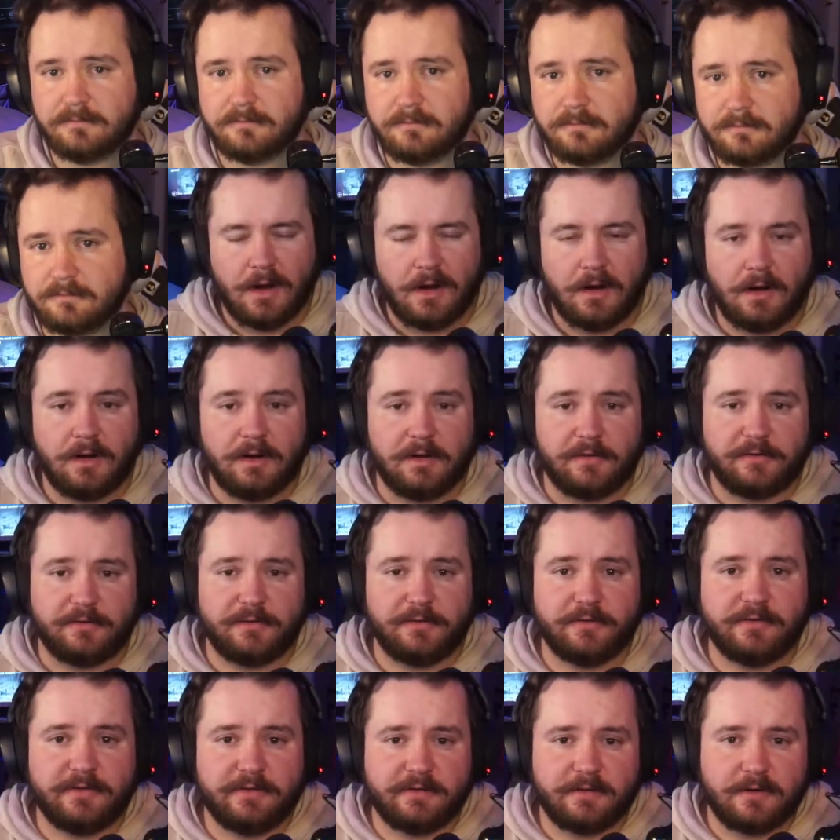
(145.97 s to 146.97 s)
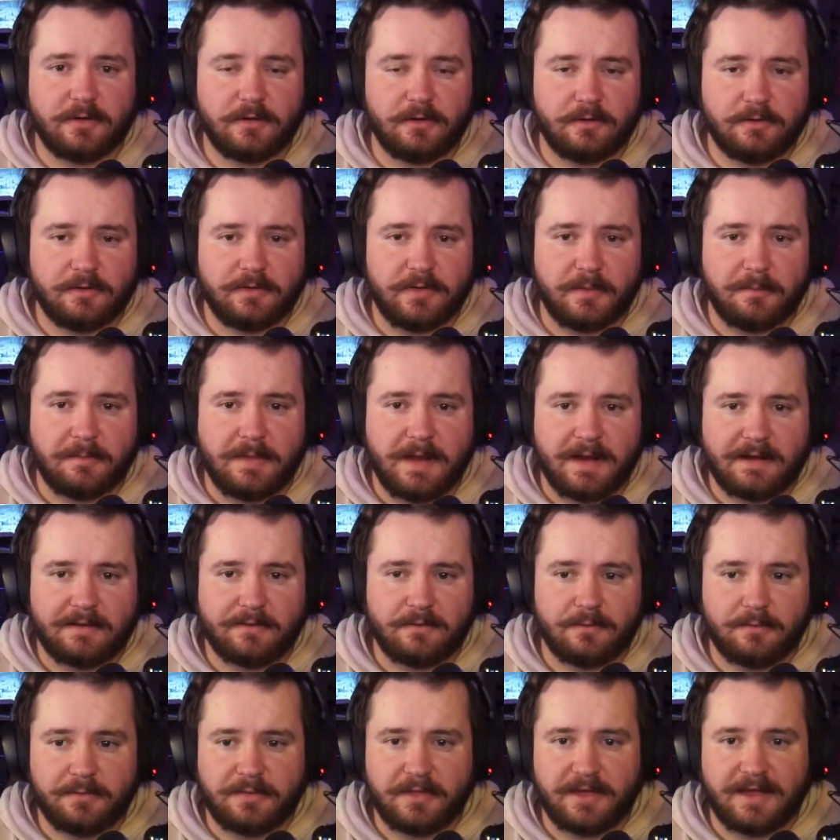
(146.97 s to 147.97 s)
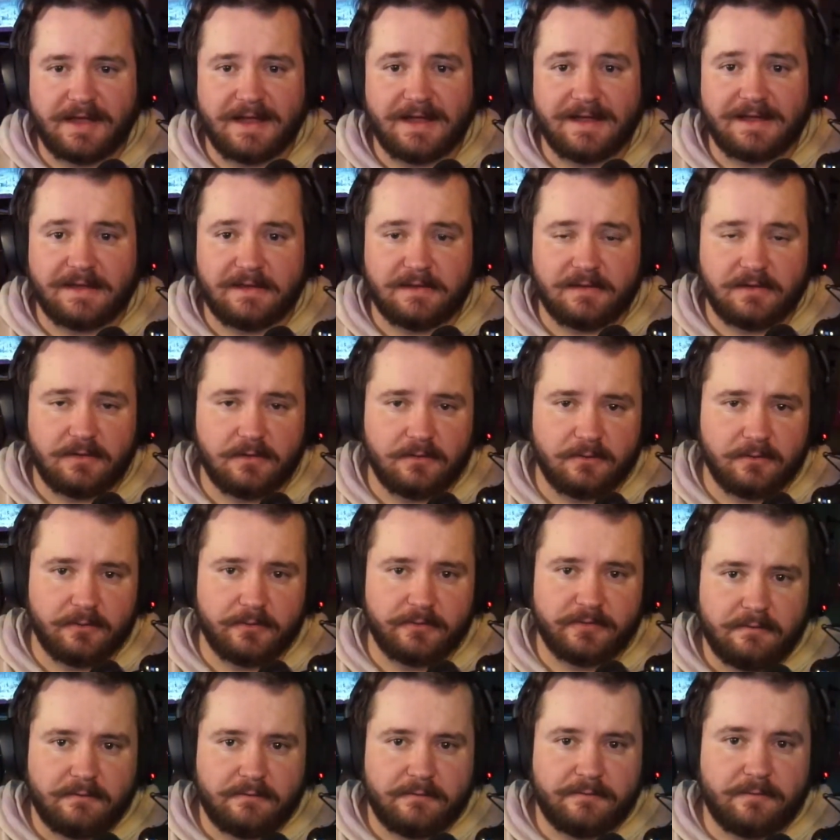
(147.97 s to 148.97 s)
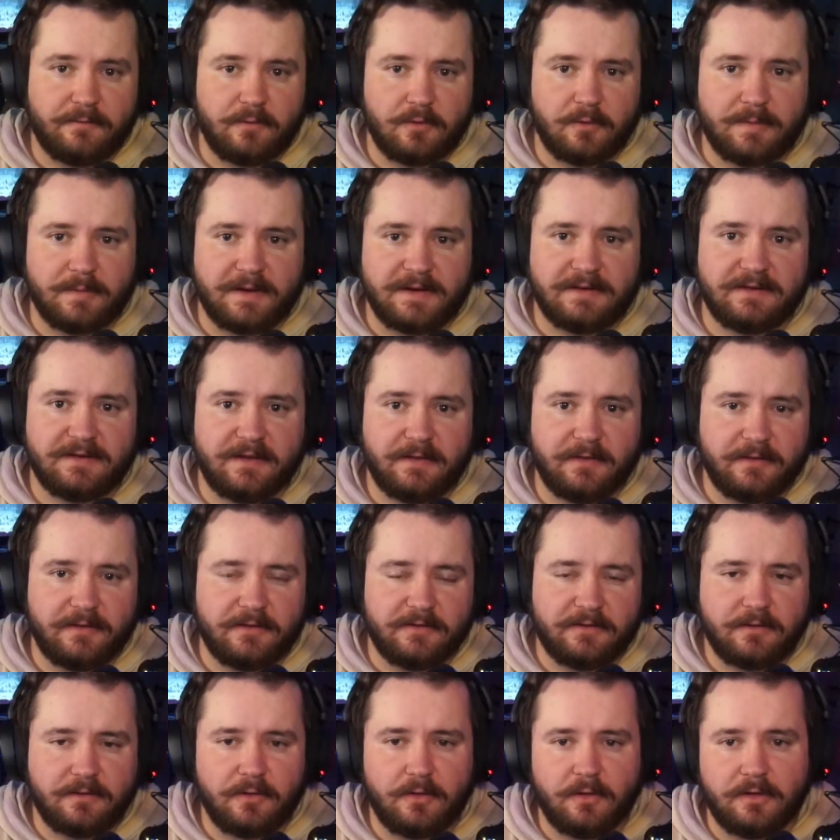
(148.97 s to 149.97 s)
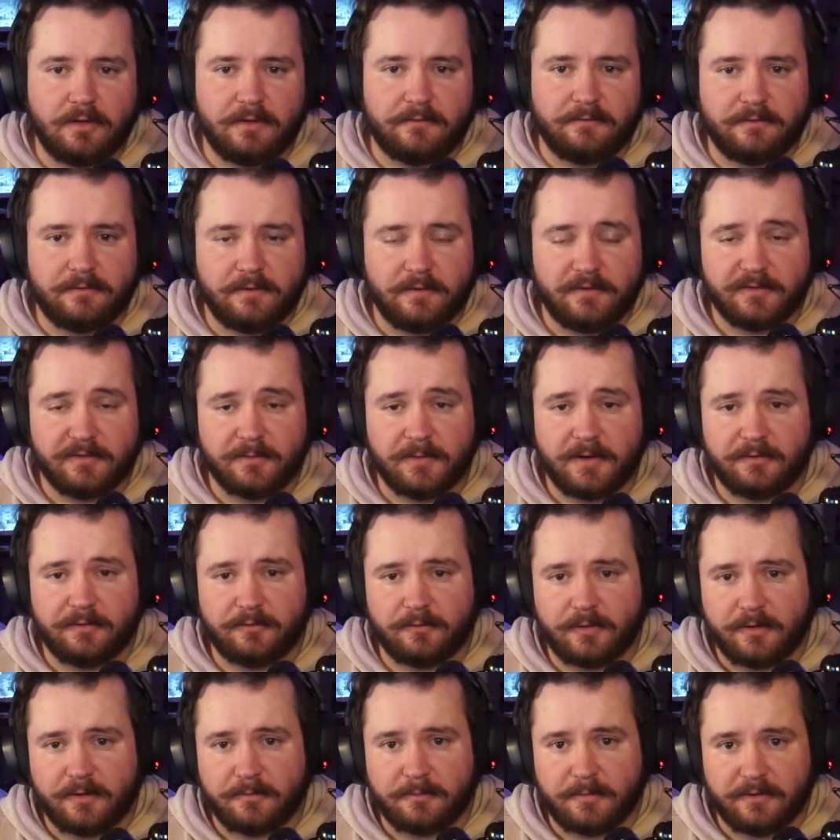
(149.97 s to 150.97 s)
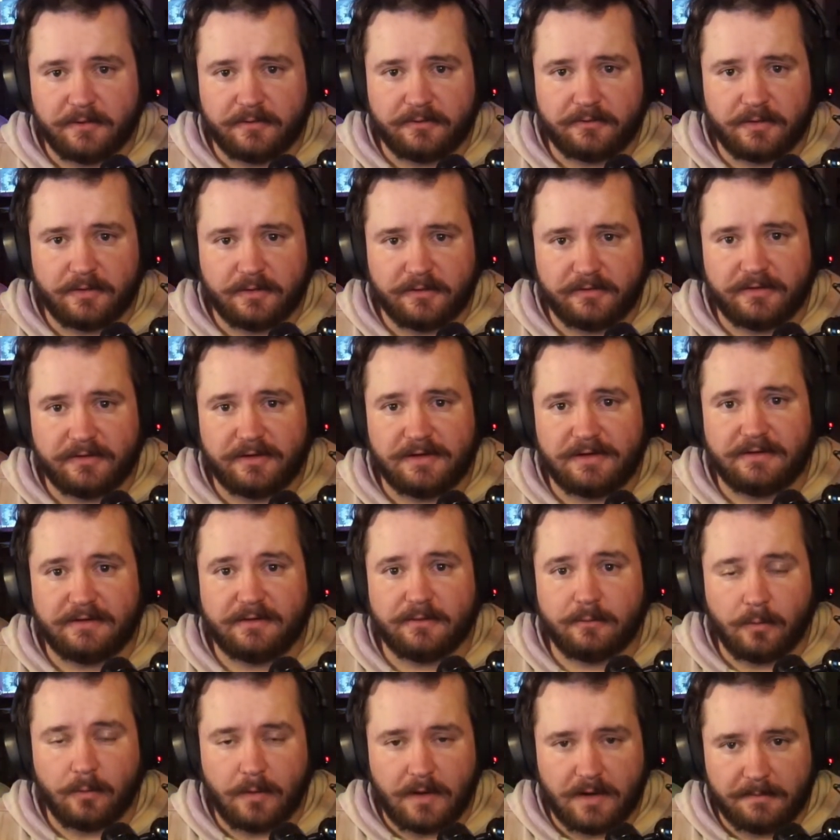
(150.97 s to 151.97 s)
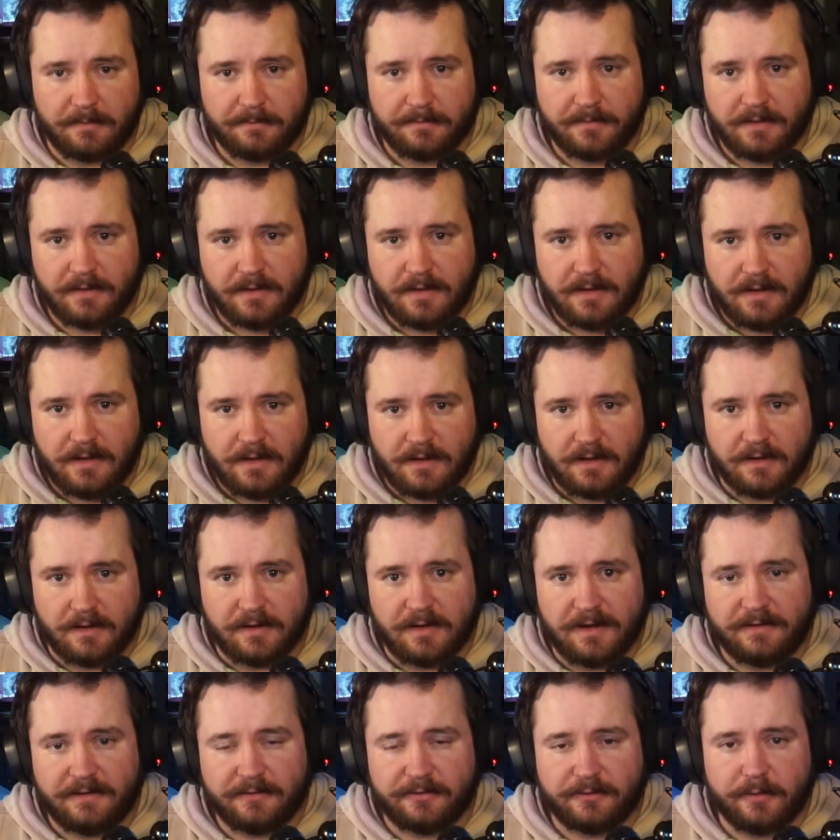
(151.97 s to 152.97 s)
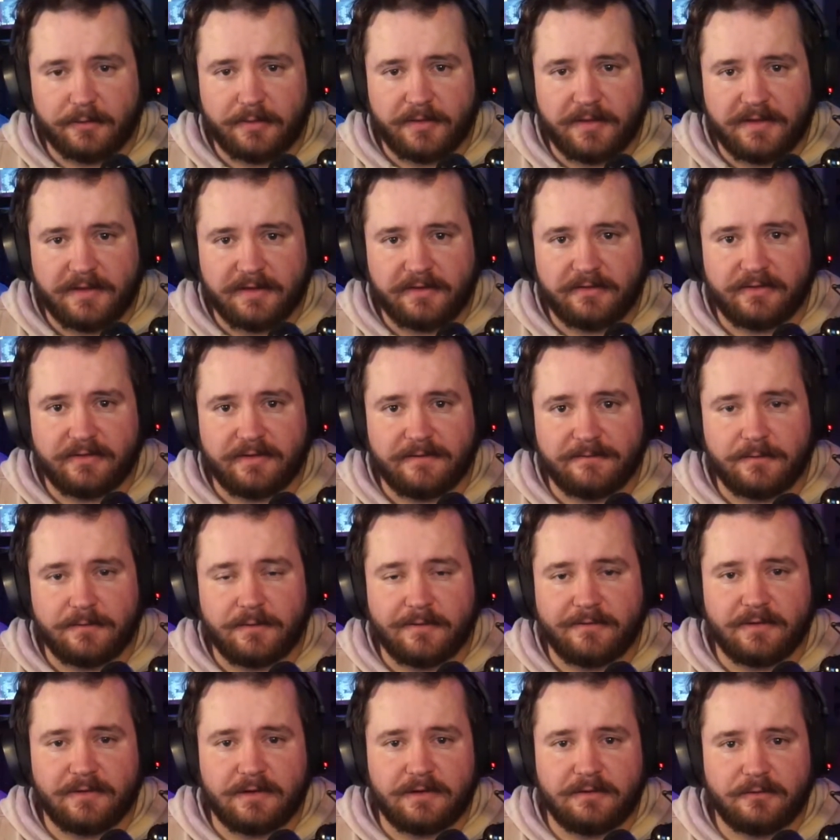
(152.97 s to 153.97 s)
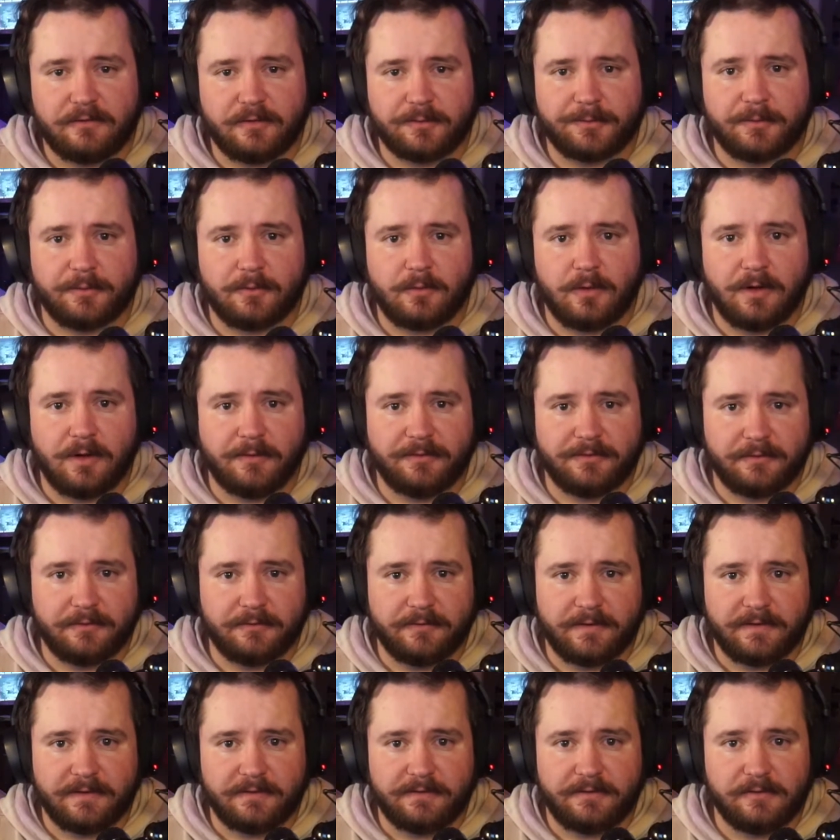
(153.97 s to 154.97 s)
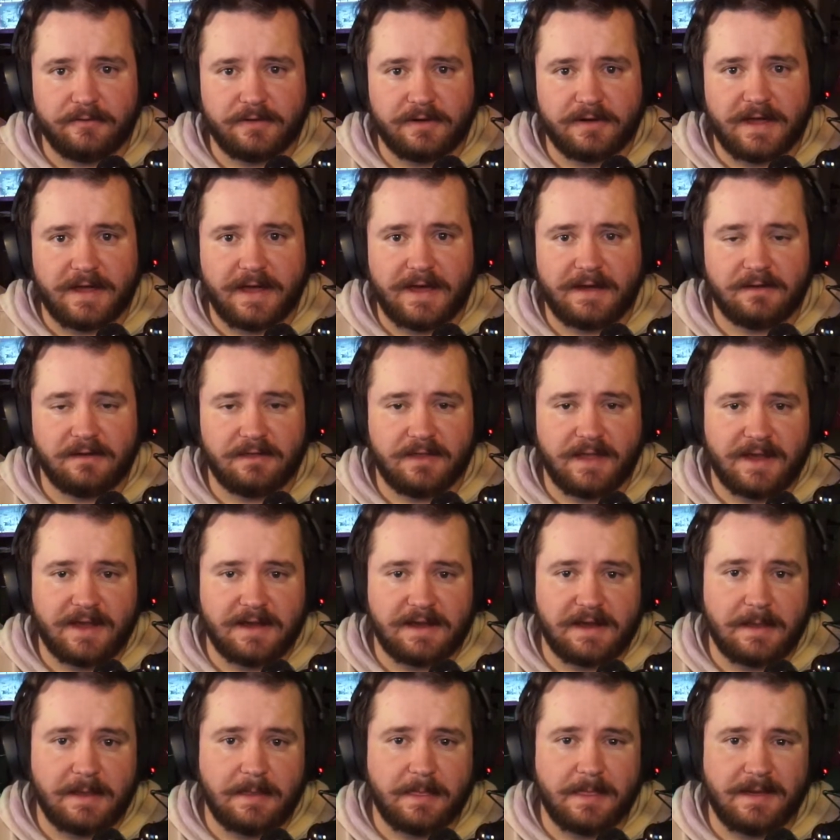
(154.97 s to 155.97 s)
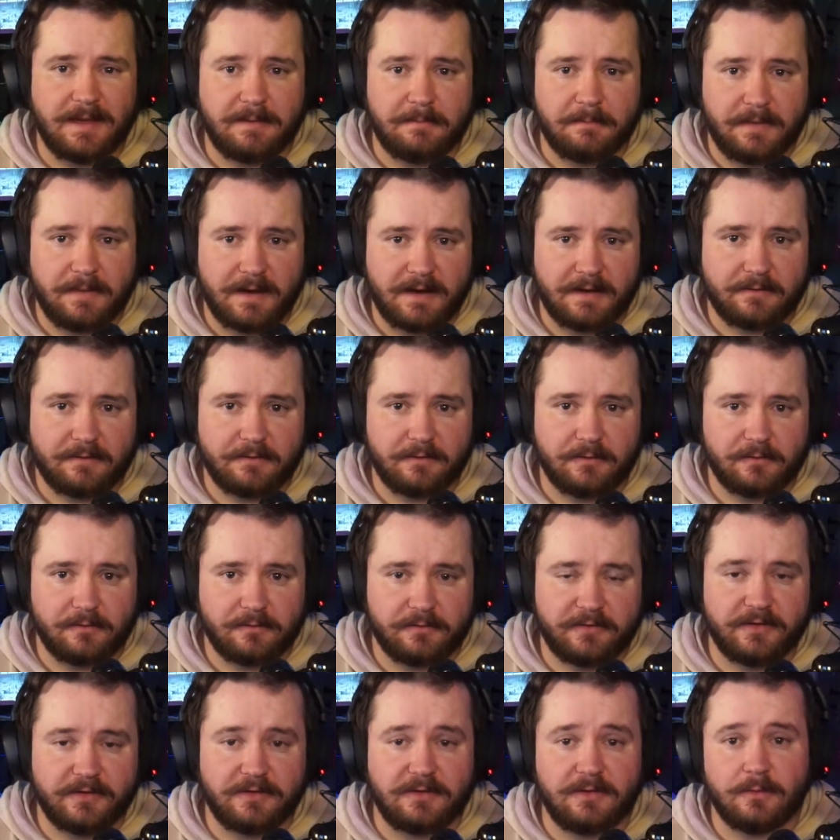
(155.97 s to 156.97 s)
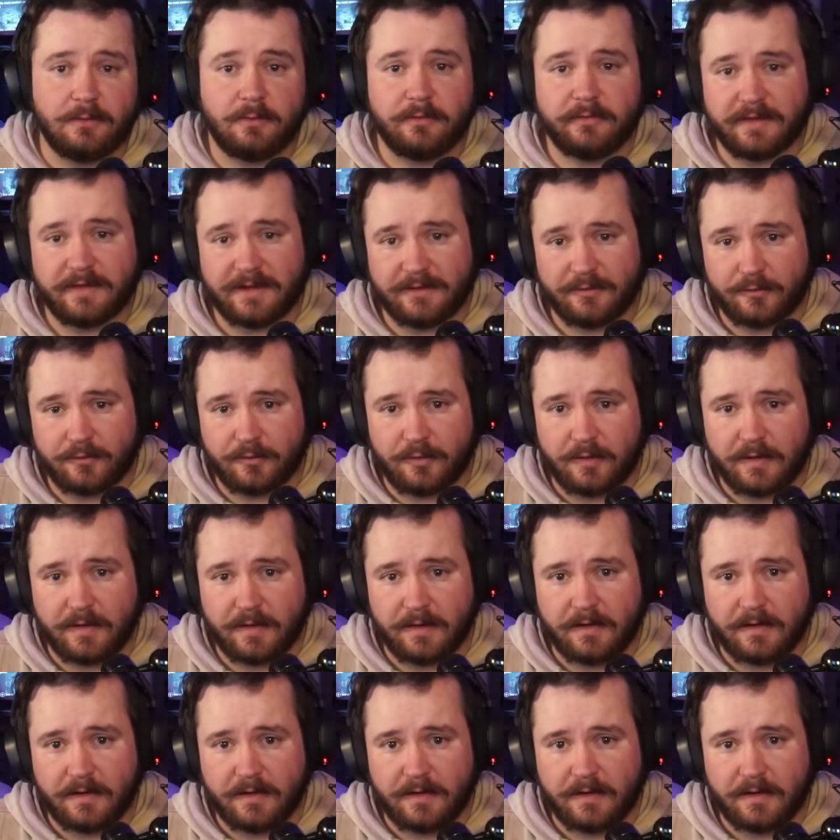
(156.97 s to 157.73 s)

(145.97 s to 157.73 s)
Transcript: Alright, so this is currently the macro that I use for my Deadliest Coil and Frenzied Monstrosity swap. A nice little thing is if you have an Inscrutable Quantum Device, you can add a line in that macro to use that trinket